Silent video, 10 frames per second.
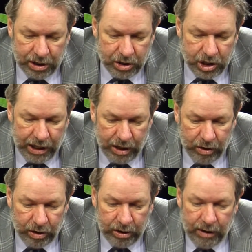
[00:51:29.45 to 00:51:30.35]

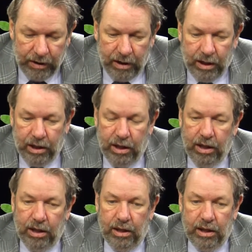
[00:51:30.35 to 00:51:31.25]
jail
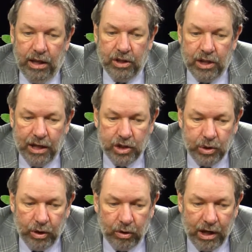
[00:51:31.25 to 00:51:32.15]

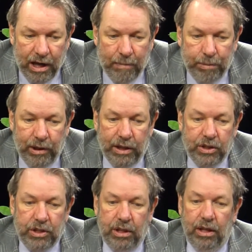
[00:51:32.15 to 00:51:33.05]
industrial
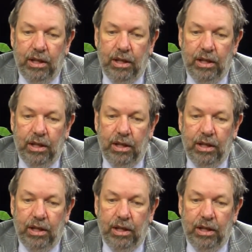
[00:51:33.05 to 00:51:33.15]
complex